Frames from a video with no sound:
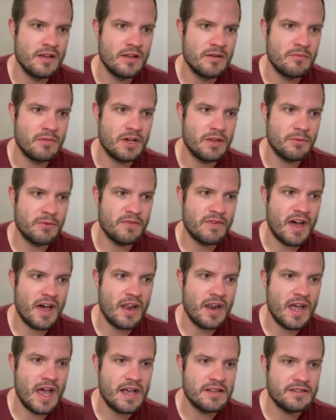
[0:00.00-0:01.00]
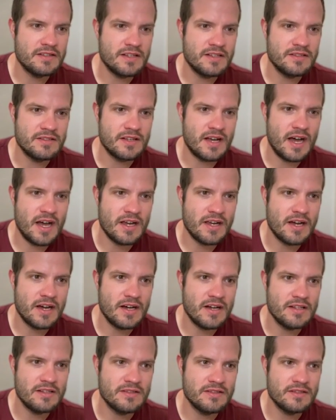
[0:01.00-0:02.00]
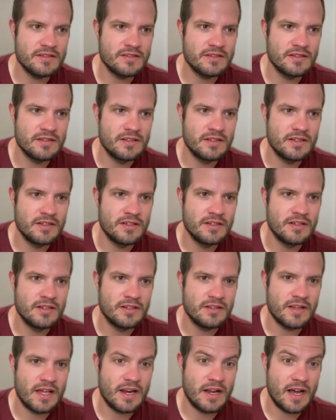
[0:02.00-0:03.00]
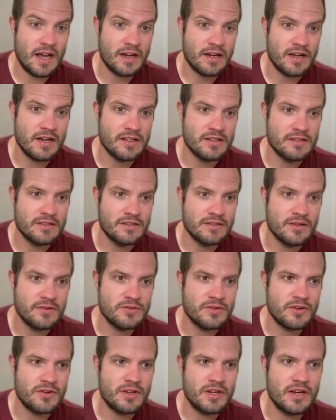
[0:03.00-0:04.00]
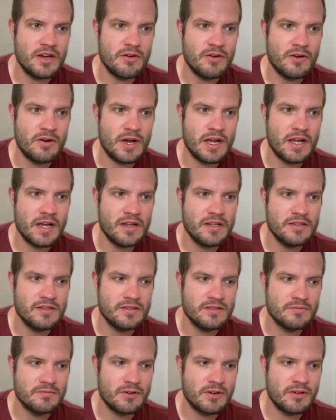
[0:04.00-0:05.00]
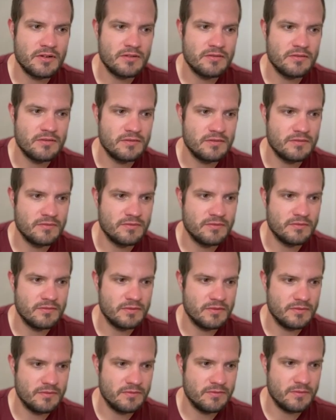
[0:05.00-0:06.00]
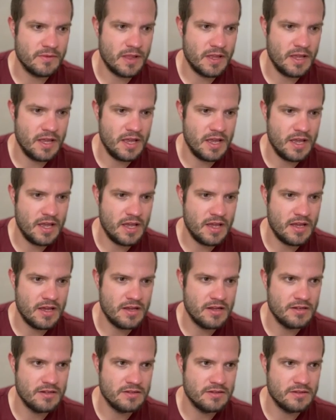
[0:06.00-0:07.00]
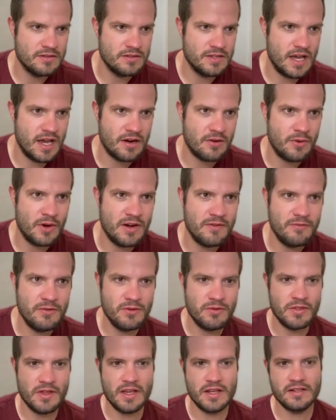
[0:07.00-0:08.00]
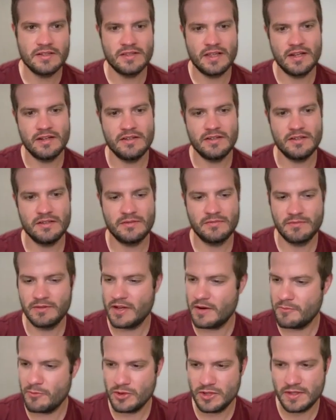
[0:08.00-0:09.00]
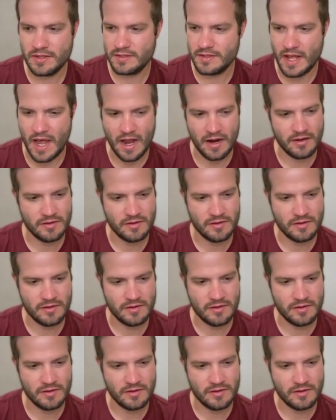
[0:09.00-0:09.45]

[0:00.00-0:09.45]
But we've got assets, icons, a lot of icons. Those are Heroicons. And yeah, quite a few things that just come with the stack.